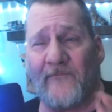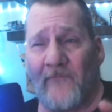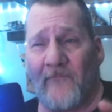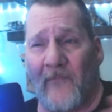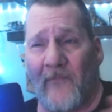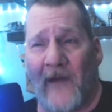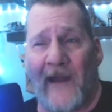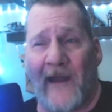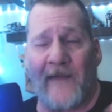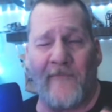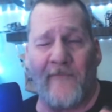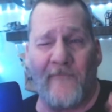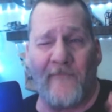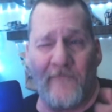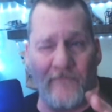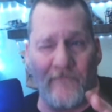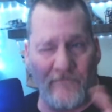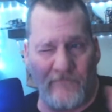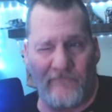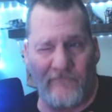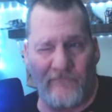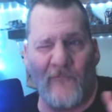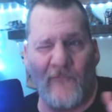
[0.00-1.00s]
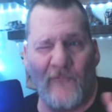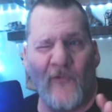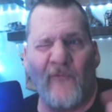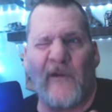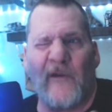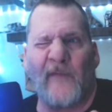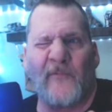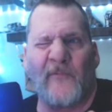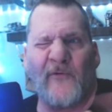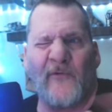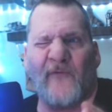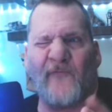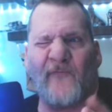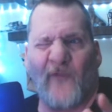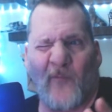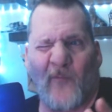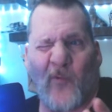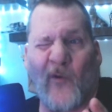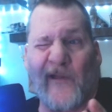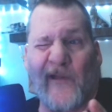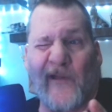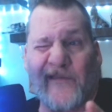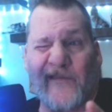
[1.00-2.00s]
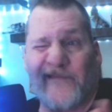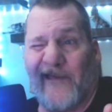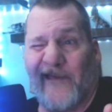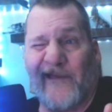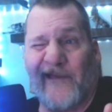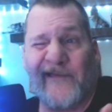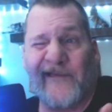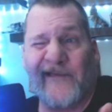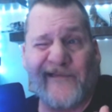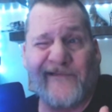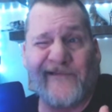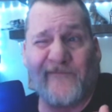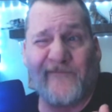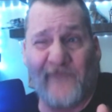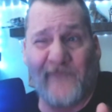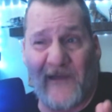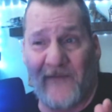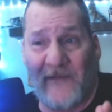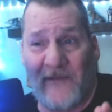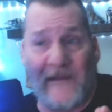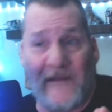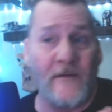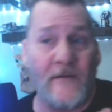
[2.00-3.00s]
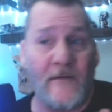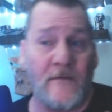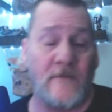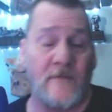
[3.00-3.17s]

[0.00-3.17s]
It might move it up to a 4.6, maybe.